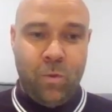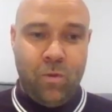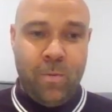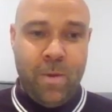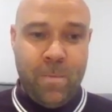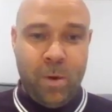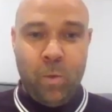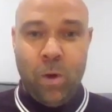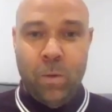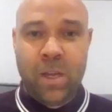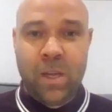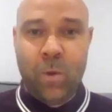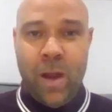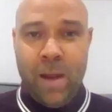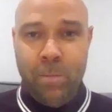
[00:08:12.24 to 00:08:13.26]
remembering what it was
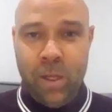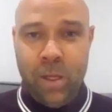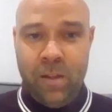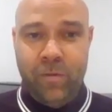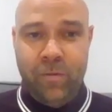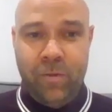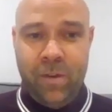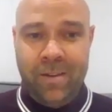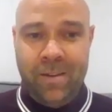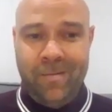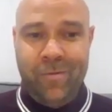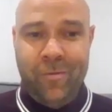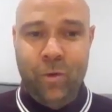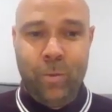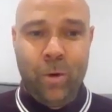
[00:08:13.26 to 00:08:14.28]
like when I played
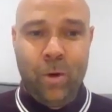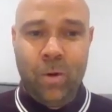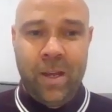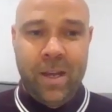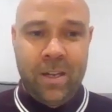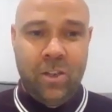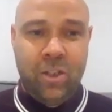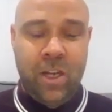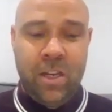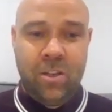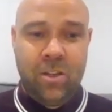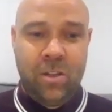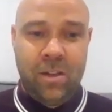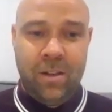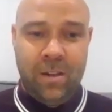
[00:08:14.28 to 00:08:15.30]
football, getting
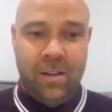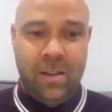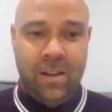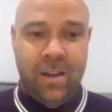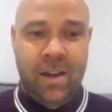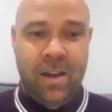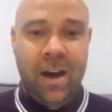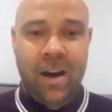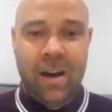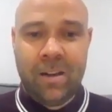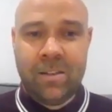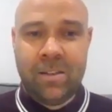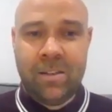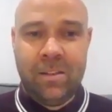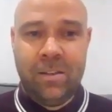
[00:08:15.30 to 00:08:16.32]
changed in
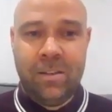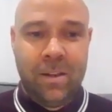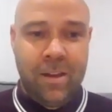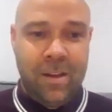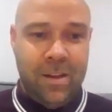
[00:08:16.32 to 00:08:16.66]
cars and